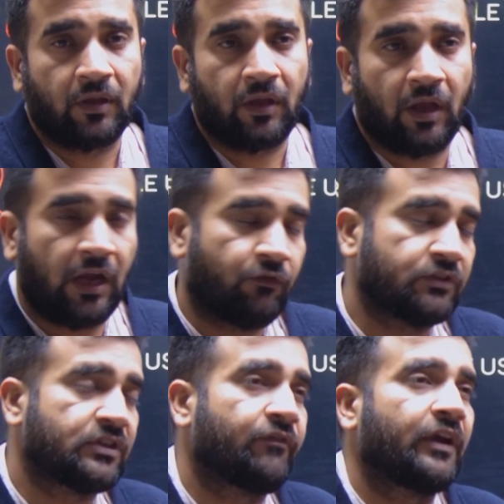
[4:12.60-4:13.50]
It
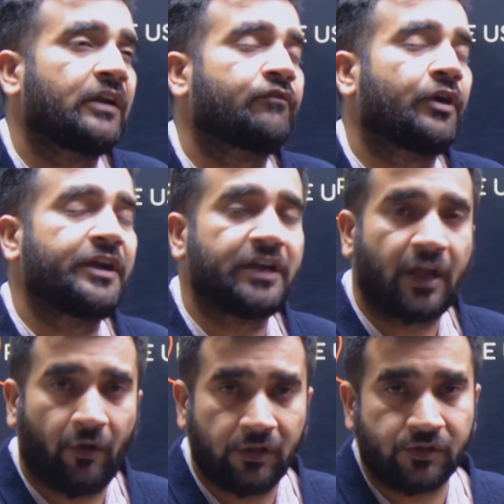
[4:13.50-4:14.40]
was difficult for
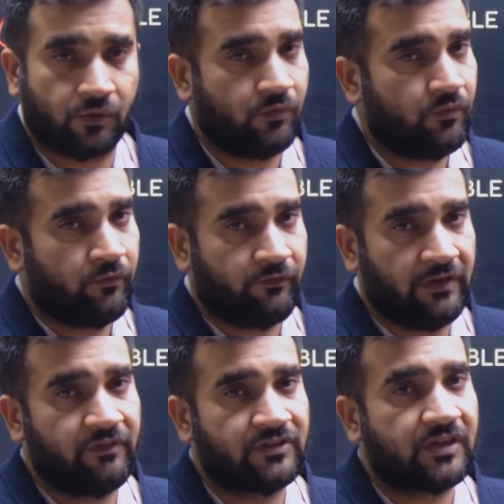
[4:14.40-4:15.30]
India also when
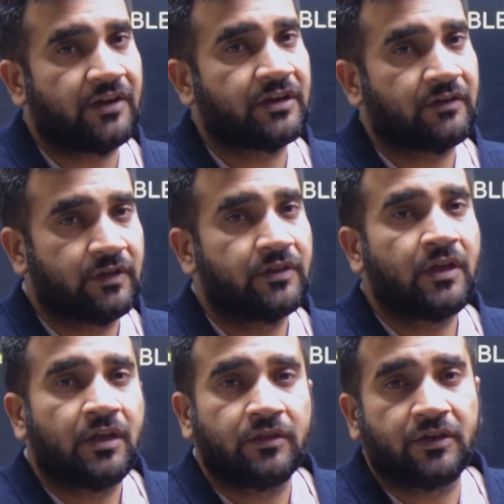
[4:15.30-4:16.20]
we started with
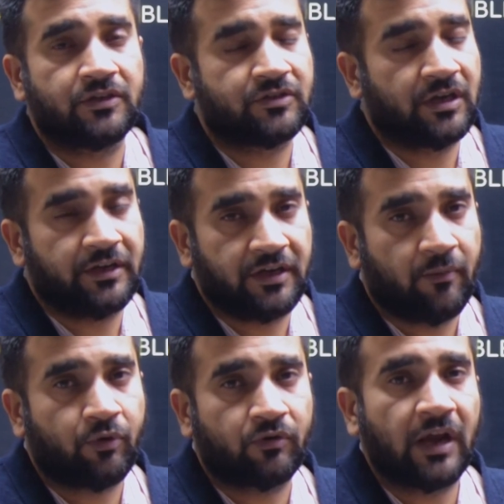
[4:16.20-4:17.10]
the Digital India
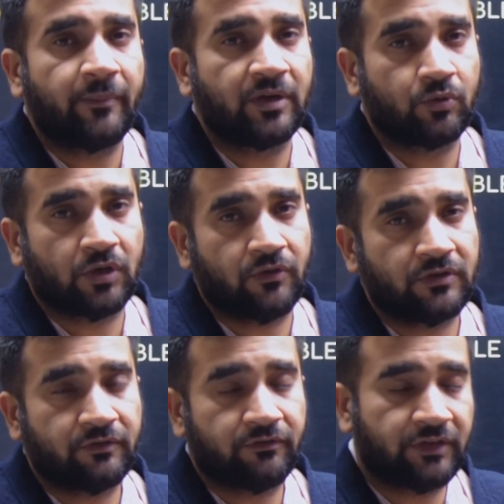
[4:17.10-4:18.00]
program in
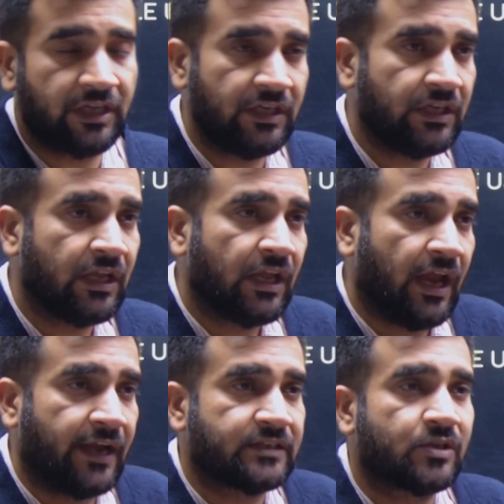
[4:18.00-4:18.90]
2015,
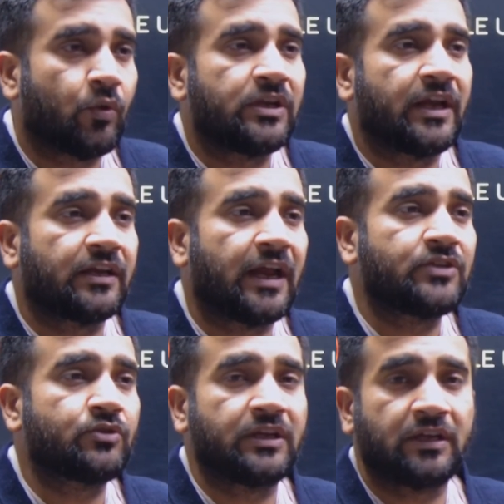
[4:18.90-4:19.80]
and slowly and
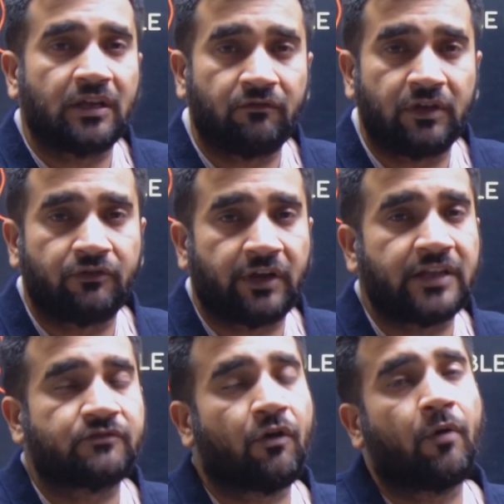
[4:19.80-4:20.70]
gradually we
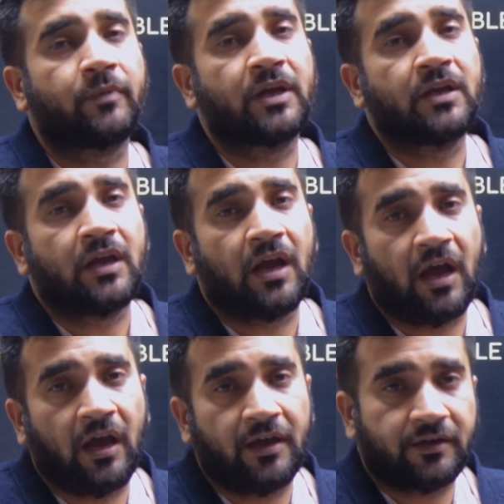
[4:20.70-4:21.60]
transformed
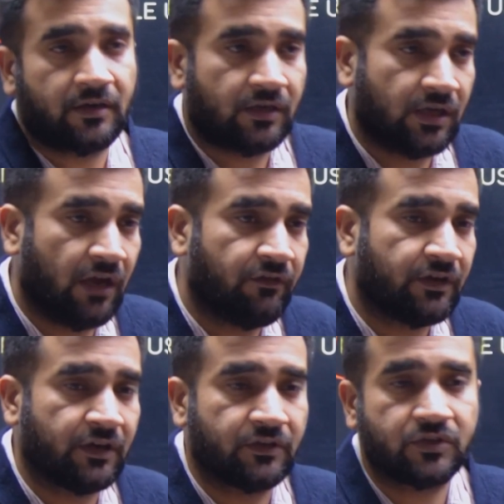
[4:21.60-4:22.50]
our
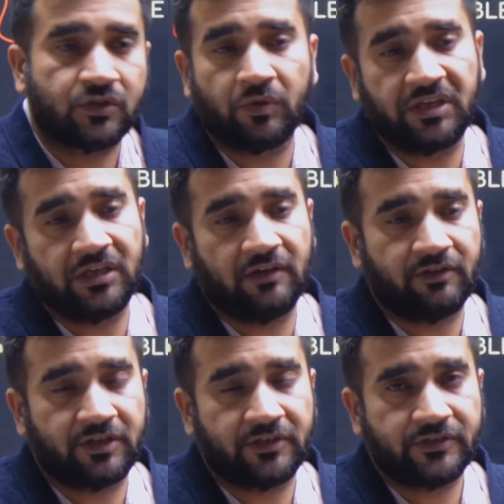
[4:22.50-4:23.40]
governance to
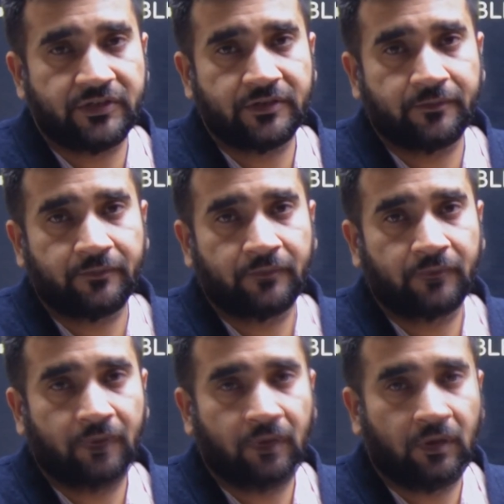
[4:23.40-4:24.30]
e-governance.
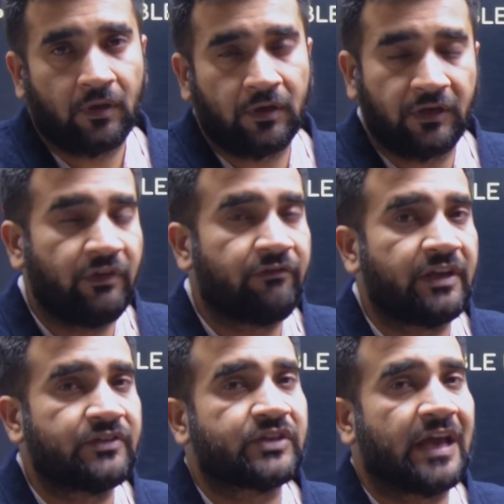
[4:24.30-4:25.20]
Did we
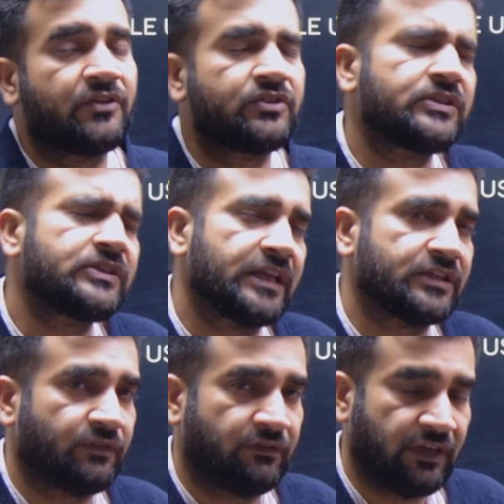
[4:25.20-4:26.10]
face challenges?
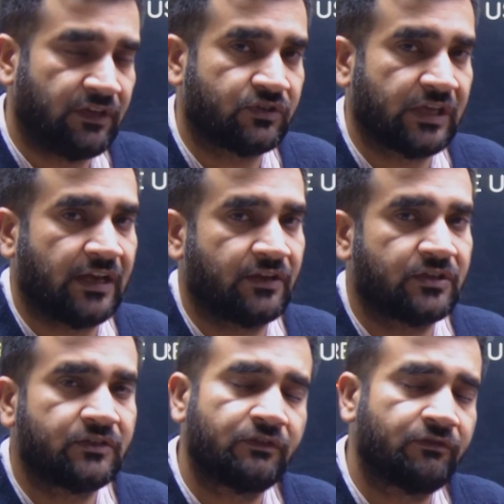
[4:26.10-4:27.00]
Yes, we faced
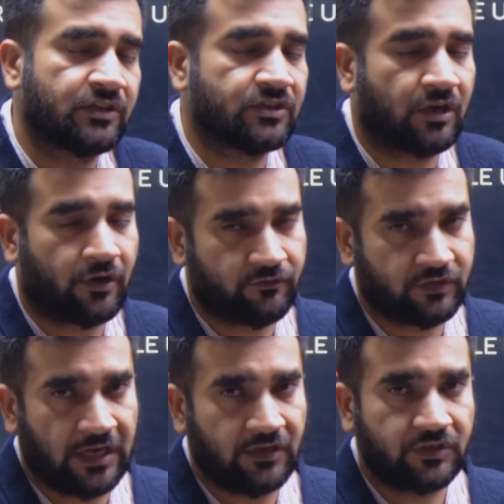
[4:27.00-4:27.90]
challenges. We faced a lot of
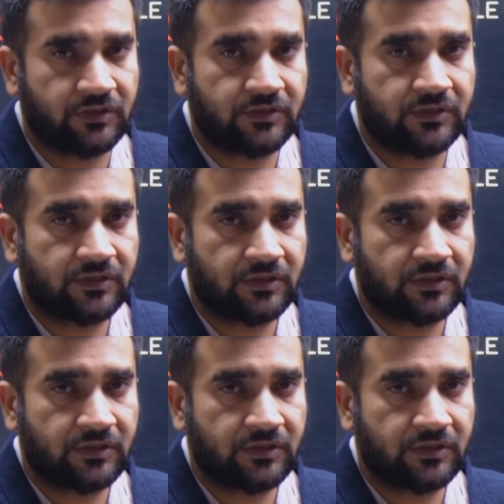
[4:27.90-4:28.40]
challenges.